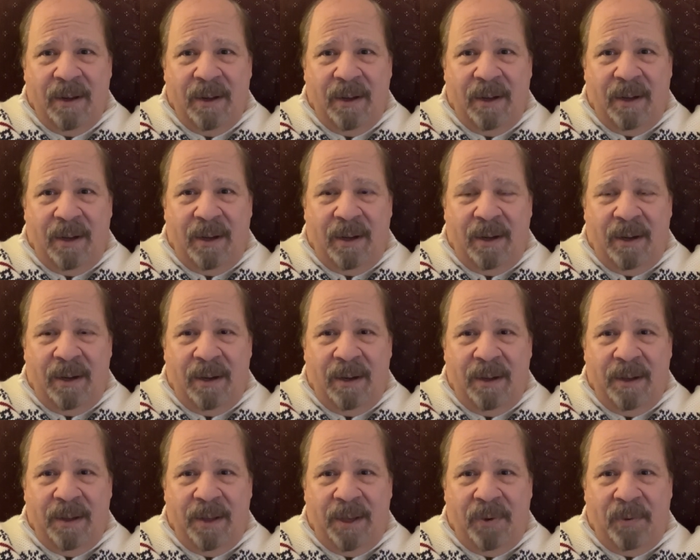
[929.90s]

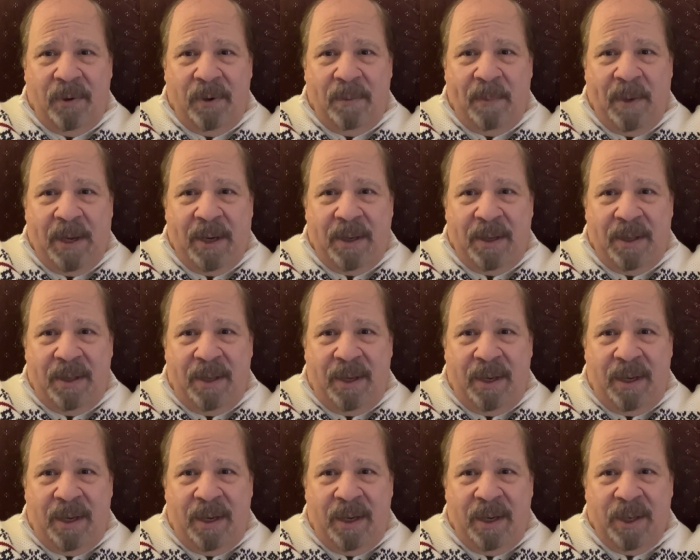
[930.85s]
that would make
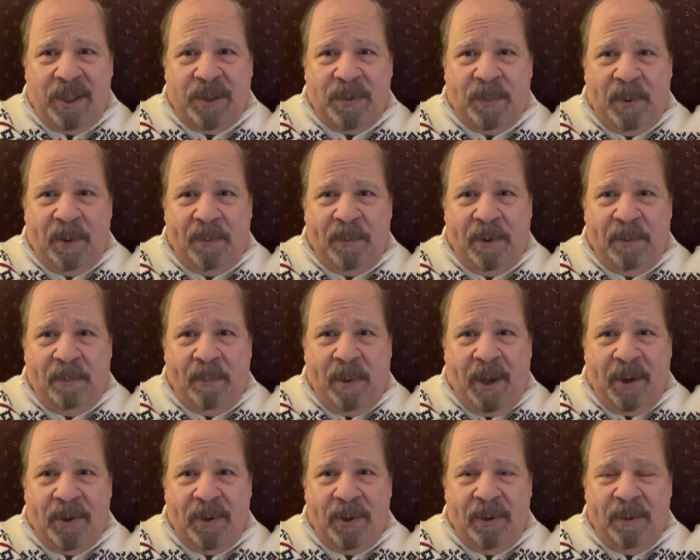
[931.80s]
the experiment
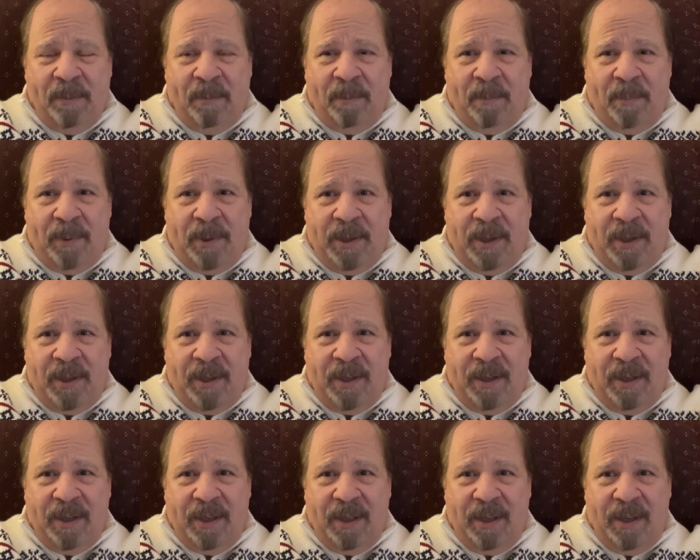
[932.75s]
better, but
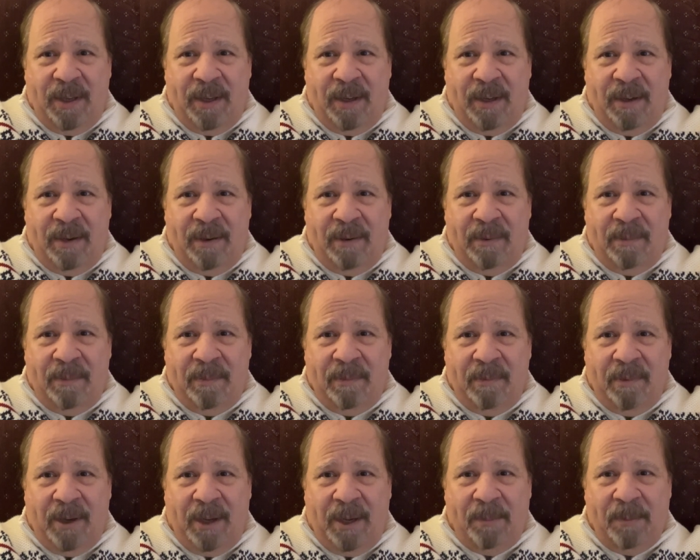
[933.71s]

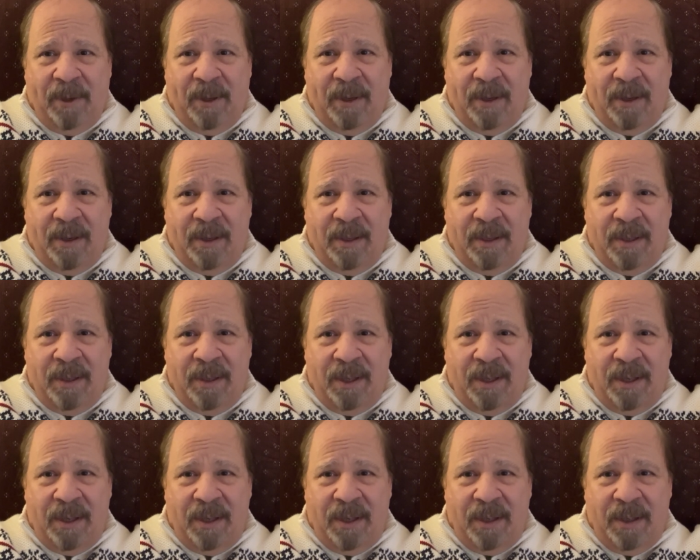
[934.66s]
I'm gonna
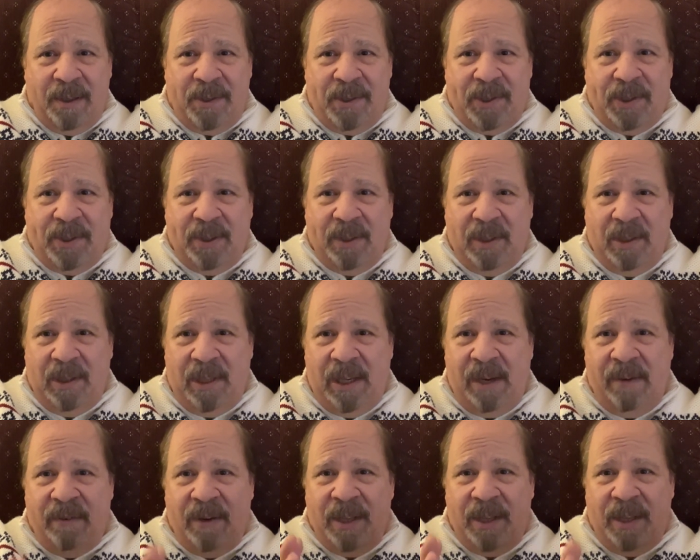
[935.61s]
just
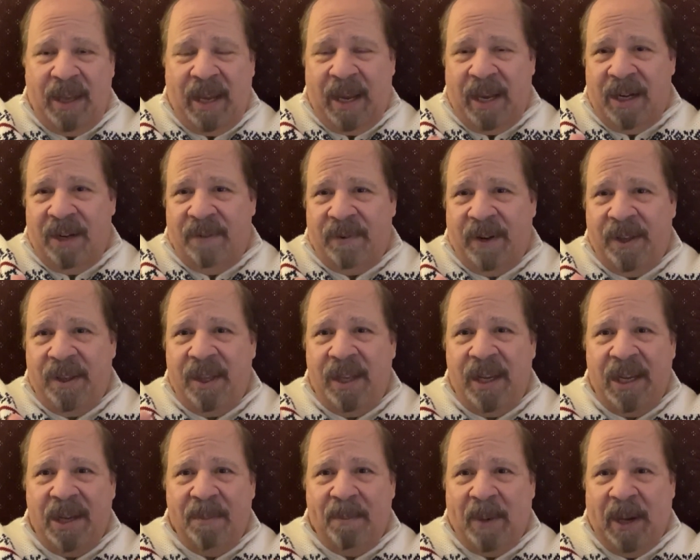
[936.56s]
leave it at that. If I
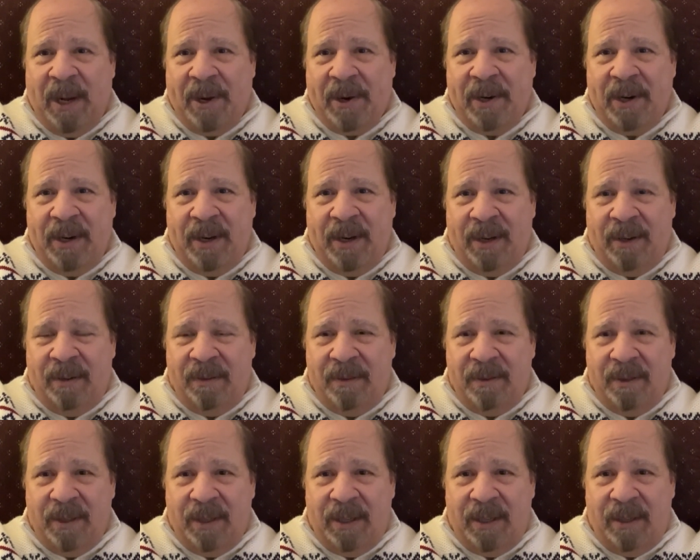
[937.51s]
think about it,
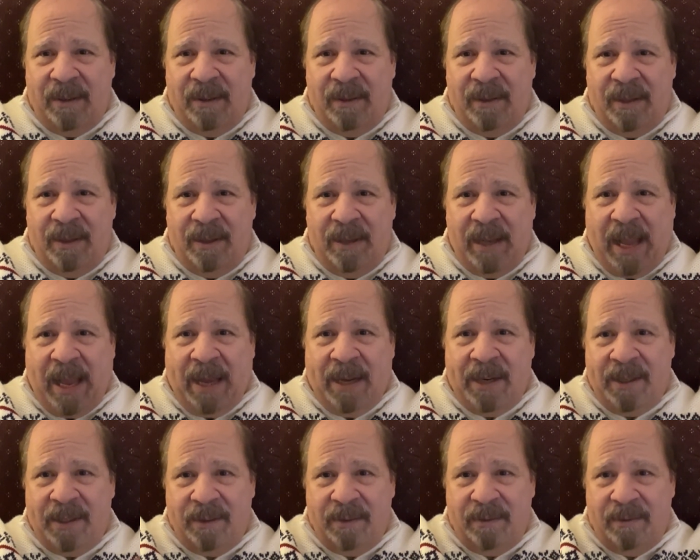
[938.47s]
I'll
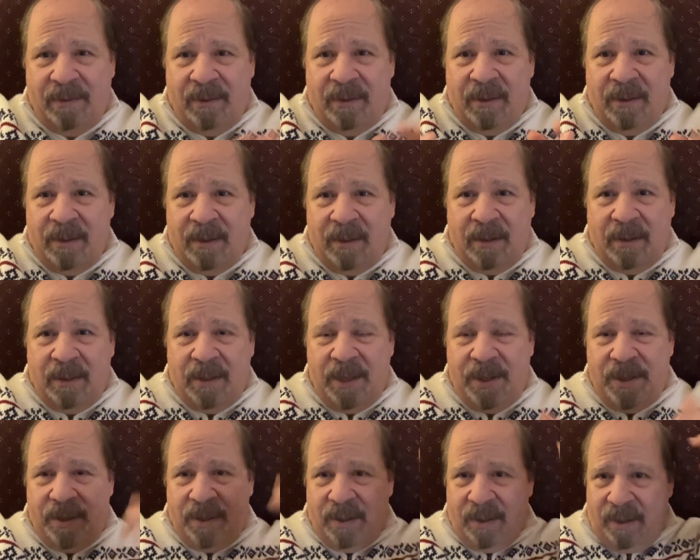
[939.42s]
add it
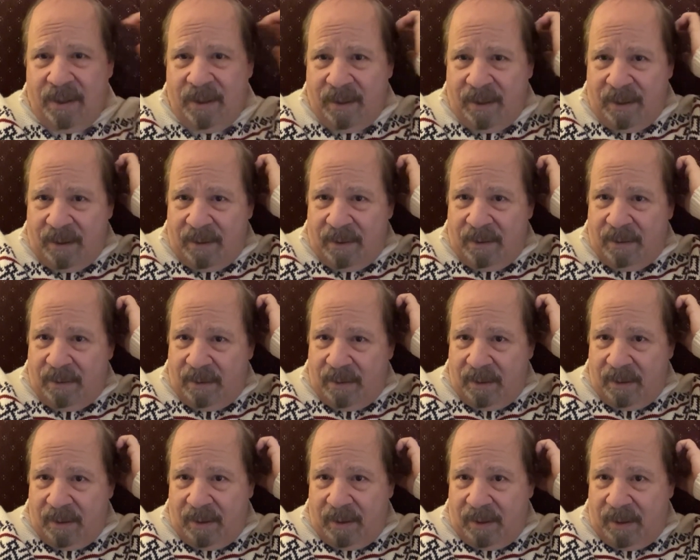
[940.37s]
into
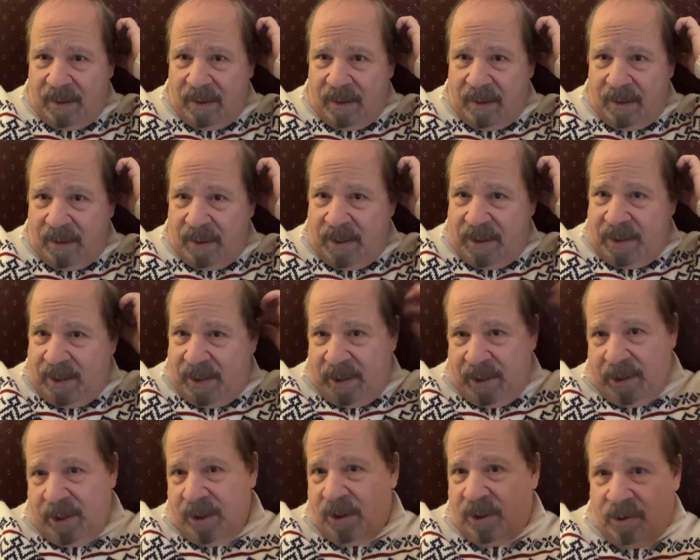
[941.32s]

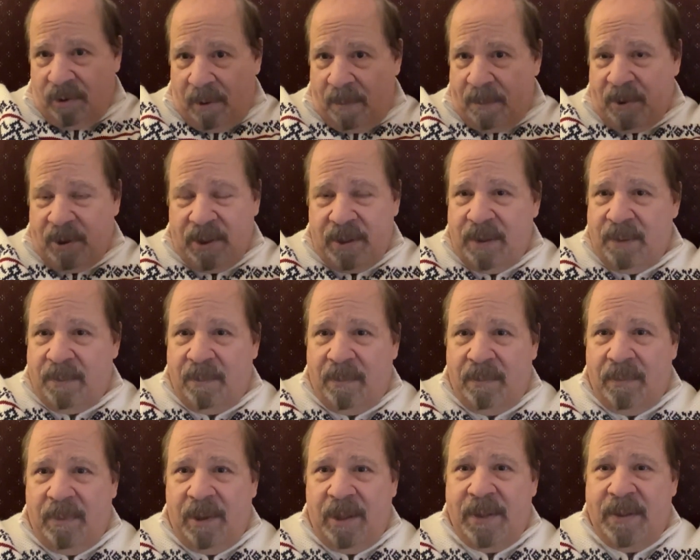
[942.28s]
the description.
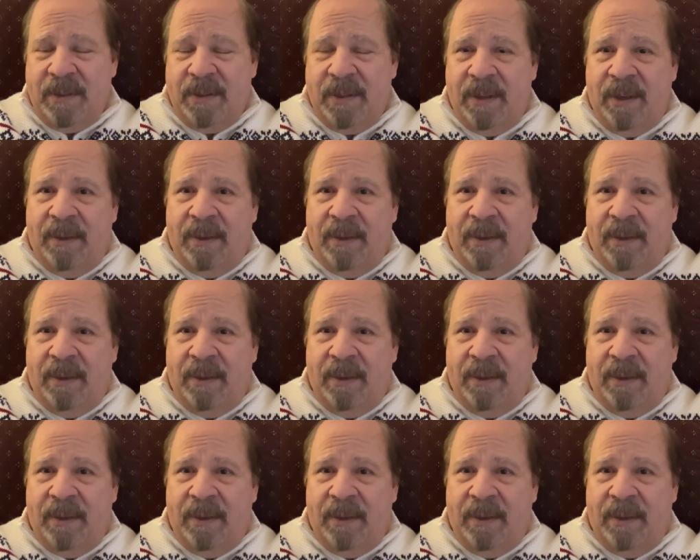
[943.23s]
But